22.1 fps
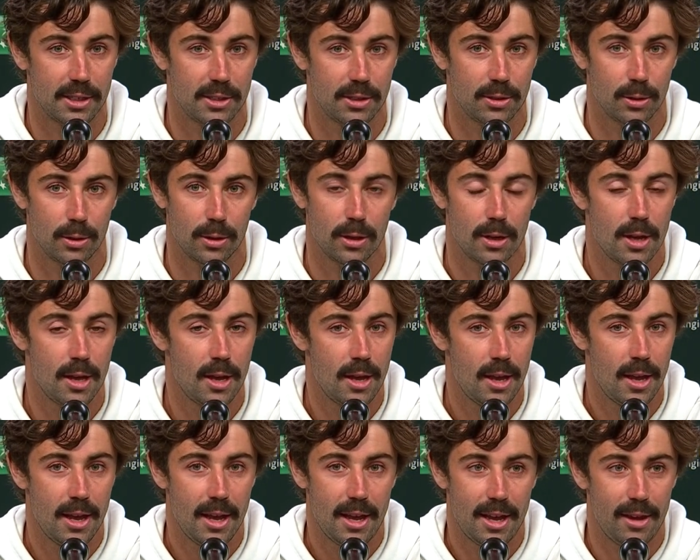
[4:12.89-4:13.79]
Or
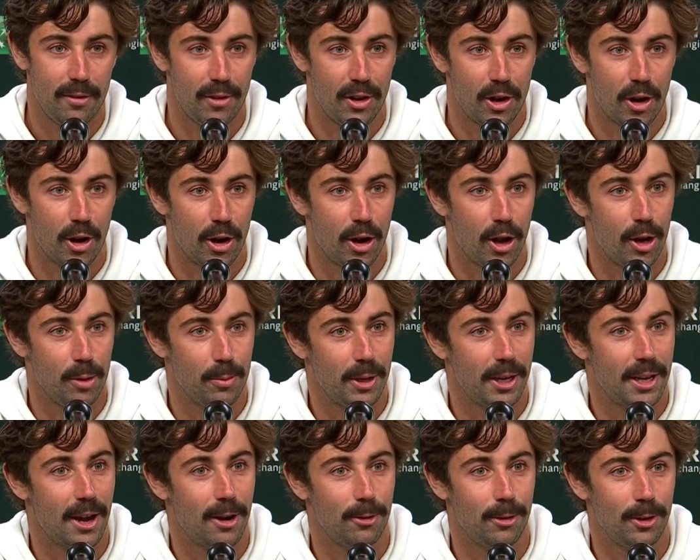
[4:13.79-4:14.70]
if you're not home, you
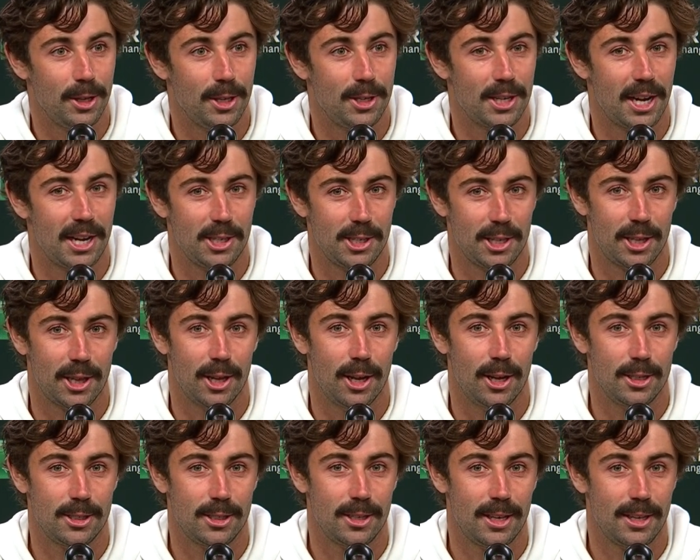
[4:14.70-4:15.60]
can't really change your
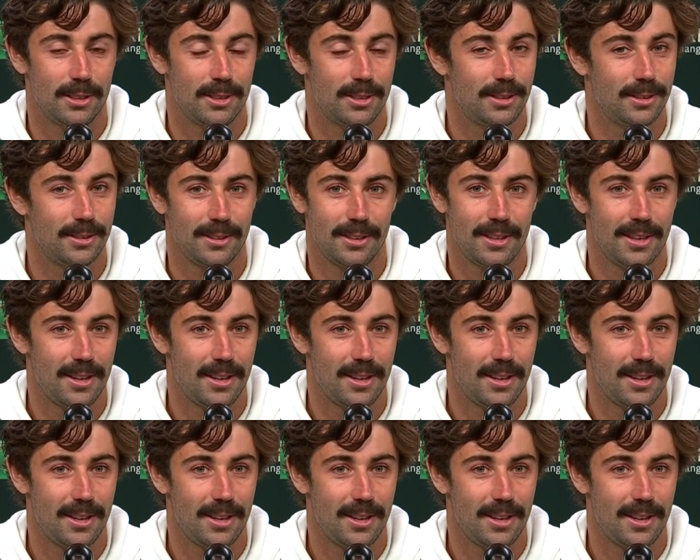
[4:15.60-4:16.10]
clothes. So it's